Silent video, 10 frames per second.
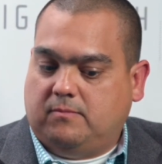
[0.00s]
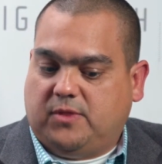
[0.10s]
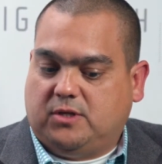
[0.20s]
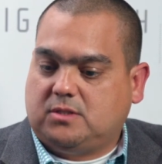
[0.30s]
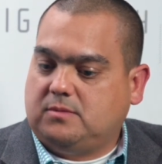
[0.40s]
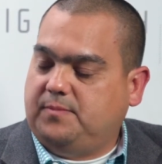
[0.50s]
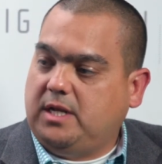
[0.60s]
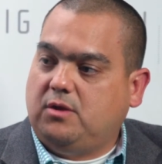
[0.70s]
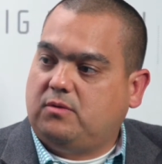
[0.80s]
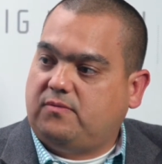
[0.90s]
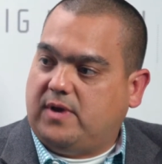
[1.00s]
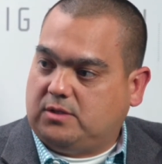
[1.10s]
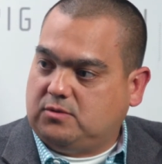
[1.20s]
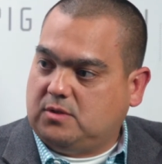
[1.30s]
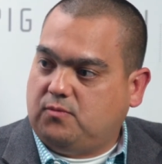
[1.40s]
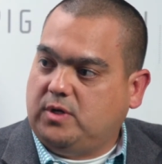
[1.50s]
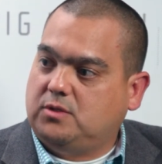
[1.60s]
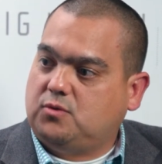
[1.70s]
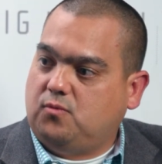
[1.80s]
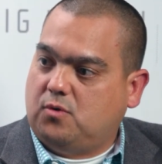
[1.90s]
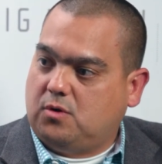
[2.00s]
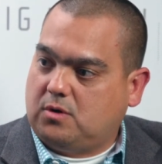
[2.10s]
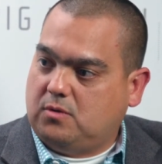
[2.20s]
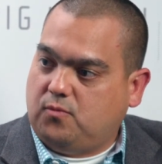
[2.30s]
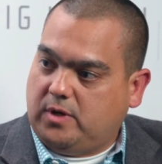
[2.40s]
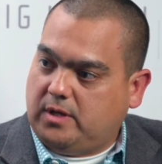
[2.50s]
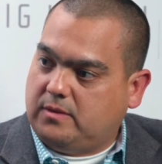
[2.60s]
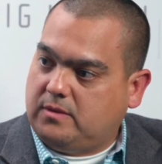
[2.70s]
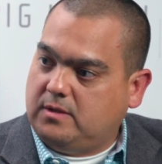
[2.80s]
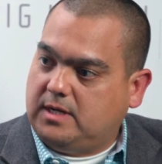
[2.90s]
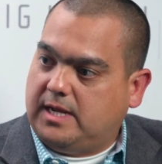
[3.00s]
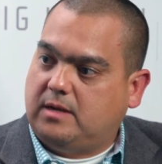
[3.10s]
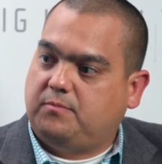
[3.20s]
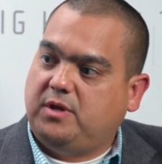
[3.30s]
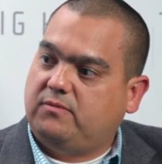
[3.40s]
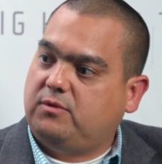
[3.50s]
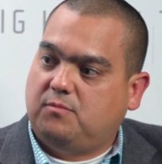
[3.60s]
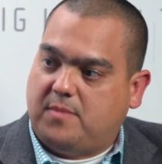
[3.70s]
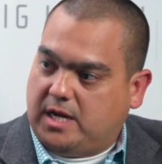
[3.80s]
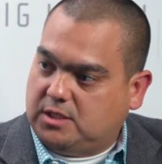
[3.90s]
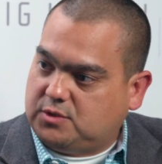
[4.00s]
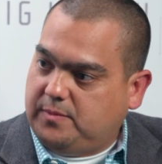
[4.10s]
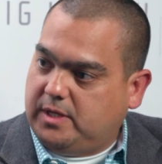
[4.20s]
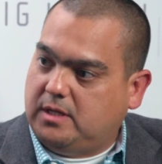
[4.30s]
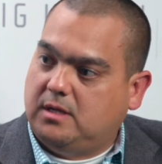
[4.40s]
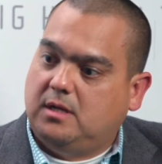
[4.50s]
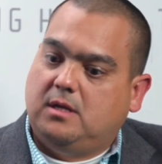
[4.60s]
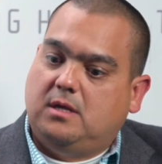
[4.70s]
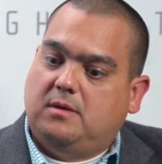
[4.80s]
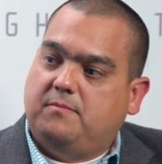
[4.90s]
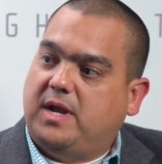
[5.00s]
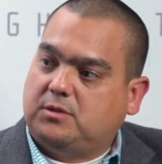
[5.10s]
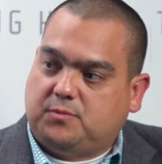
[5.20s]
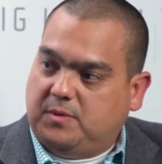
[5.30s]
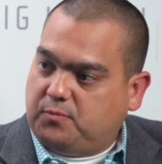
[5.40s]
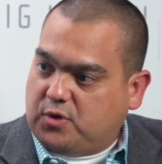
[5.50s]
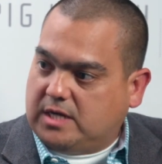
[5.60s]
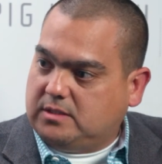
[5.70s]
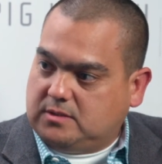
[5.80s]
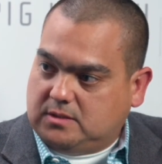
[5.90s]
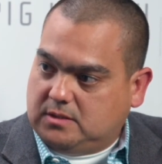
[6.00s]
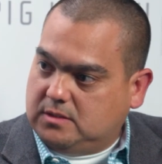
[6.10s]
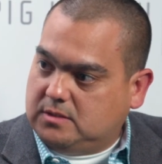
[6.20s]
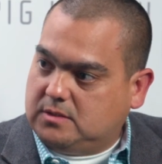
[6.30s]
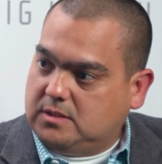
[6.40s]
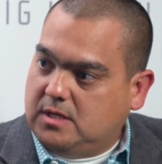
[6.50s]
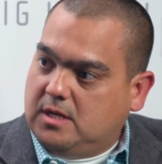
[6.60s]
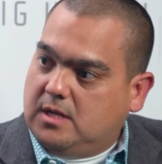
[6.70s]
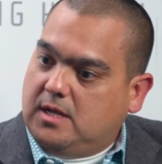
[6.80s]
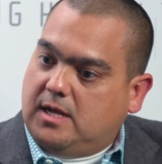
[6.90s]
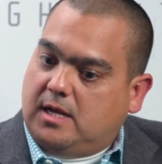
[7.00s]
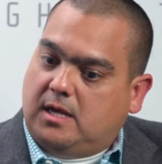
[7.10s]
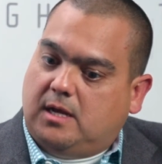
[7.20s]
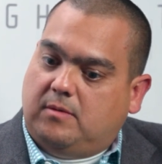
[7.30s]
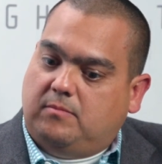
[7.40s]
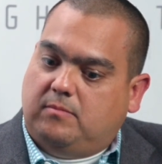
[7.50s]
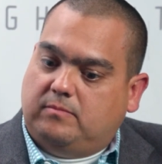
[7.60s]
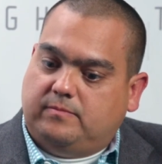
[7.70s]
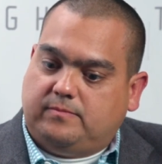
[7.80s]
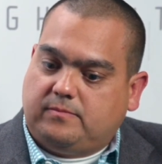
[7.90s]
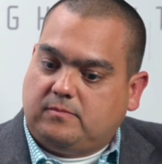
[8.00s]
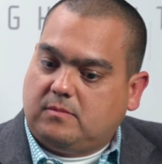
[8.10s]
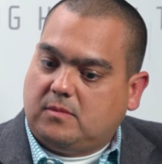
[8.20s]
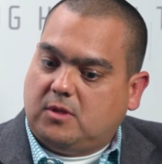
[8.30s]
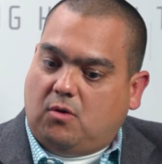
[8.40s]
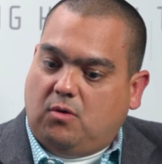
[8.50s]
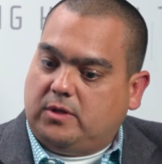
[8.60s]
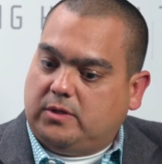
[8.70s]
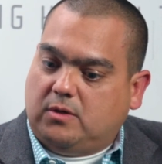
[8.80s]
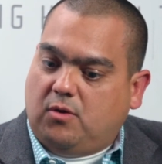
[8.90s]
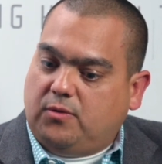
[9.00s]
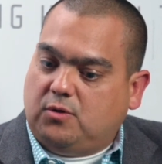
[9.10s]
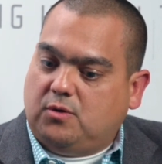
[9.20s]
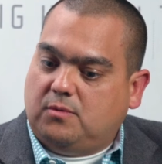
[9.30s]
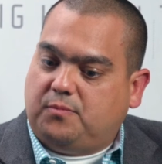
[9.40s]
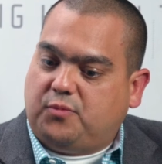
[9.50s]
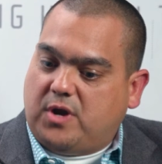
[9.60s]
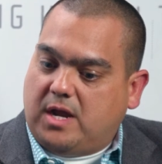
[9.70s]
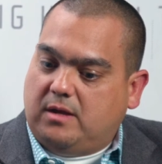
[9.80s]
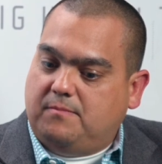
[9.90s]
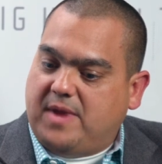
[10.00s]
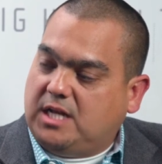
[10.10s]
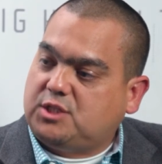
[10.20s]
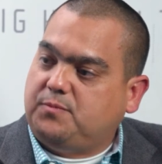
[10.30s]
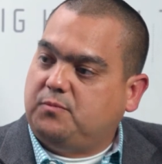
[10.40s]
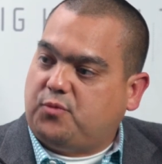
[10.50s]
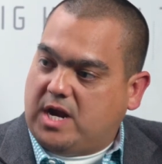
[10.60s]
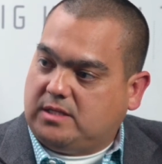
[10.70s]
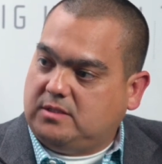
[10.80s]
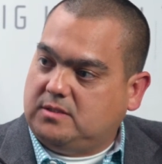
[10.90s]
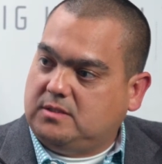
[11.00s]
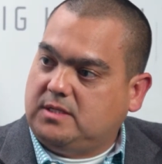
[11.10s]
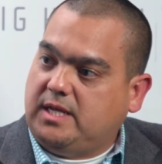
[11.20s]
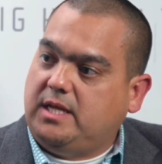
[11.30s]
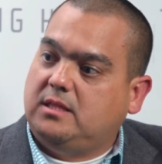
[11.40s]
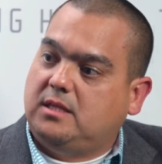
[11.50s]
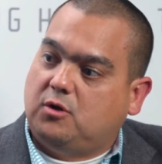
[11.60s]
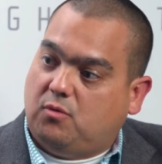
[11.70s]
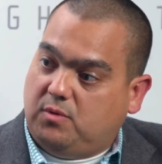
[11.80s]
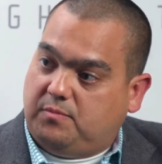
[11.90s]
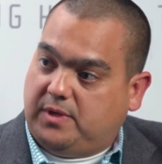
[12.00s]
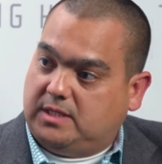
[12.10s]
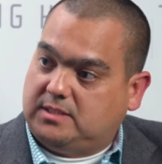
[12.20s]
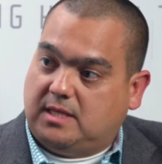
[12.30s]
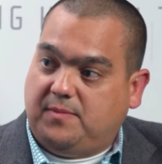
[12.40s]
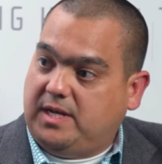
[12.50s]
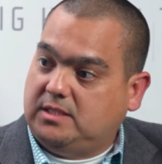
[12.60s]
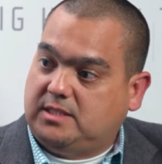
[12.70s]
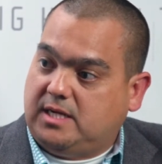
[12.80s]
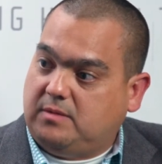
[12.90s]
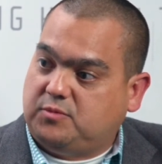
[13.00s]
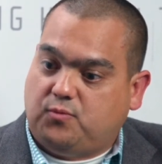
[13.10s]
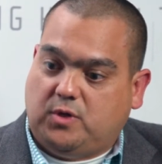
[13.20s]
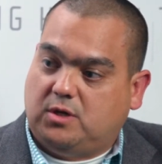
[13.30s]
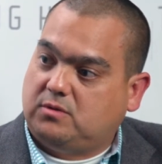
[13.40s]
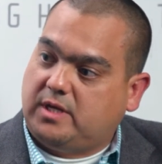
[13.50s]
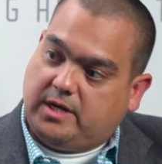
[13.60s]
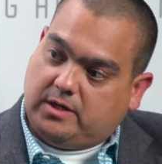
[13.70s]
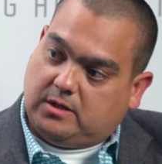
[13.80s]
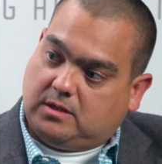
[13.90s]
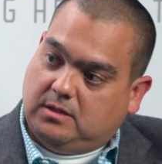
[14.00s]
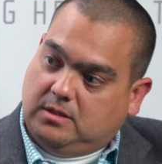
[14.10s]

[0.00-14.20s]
There's many other factors that we need to work with, like pig flow management, management practices, other management practices in the growing pigs that many times we don't care.